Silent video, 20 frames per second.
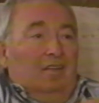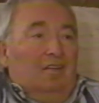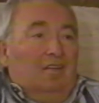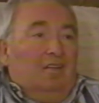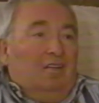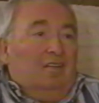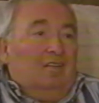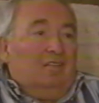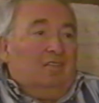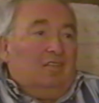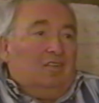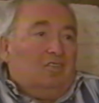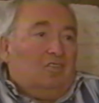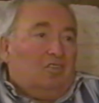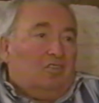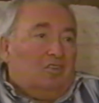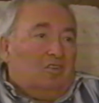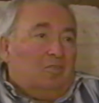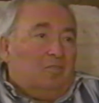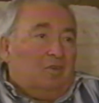on the
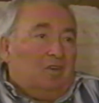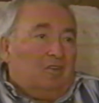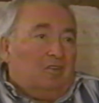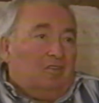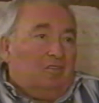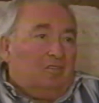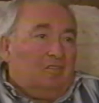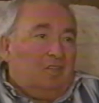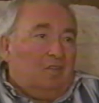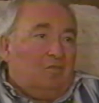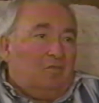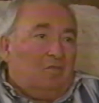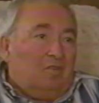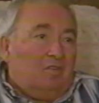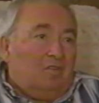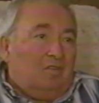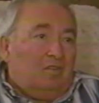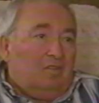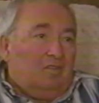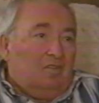door, because there
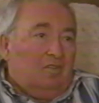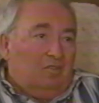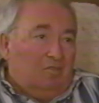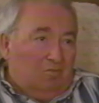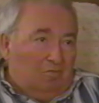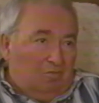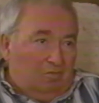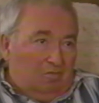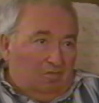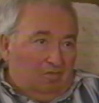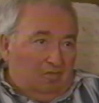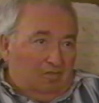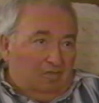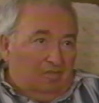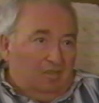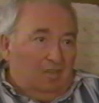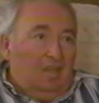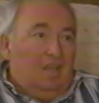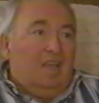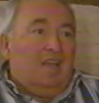were rules
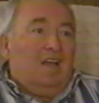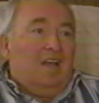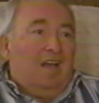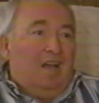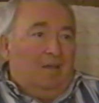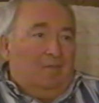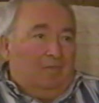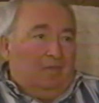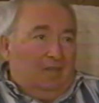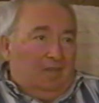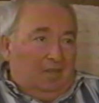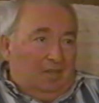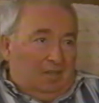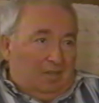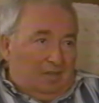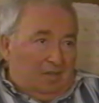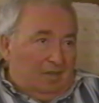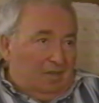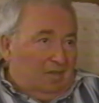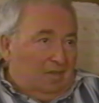in